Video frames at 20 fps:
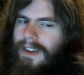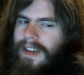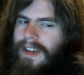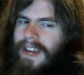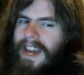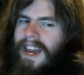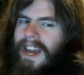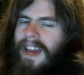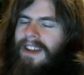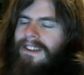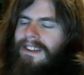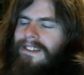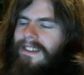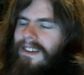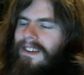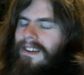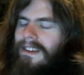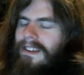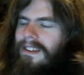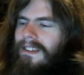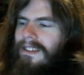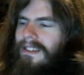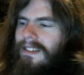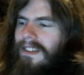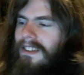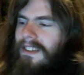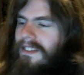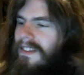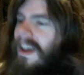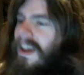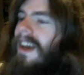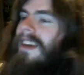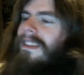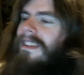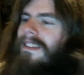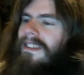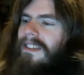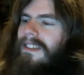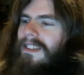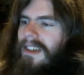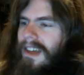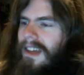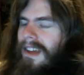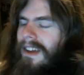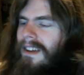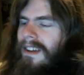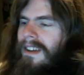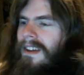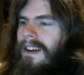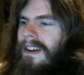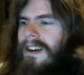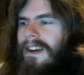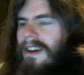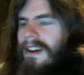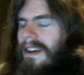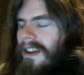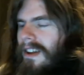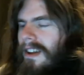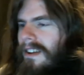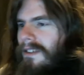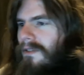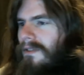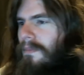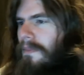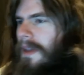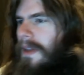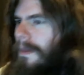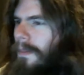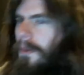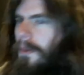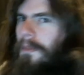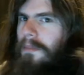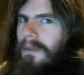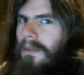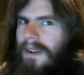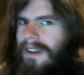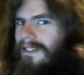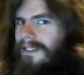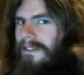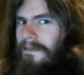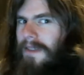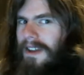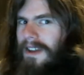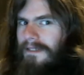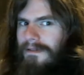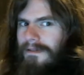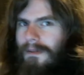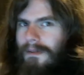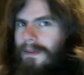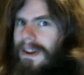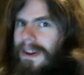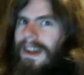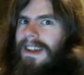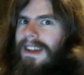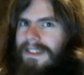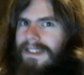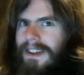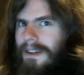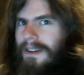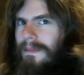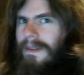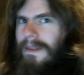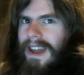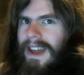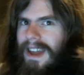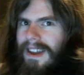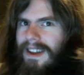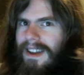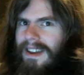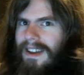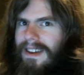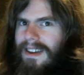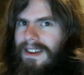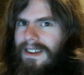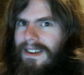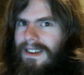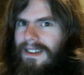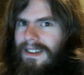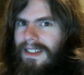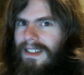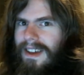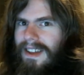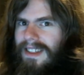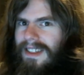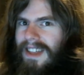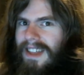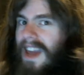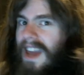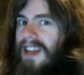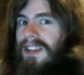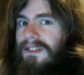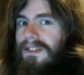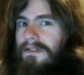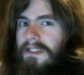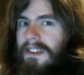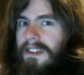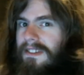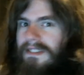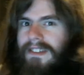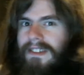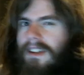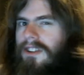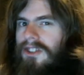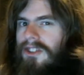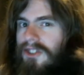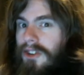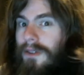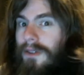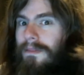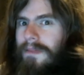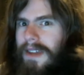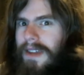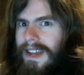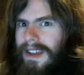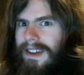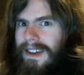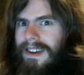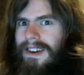and the second thing is people press me for what I think my, like, the age of consent should be.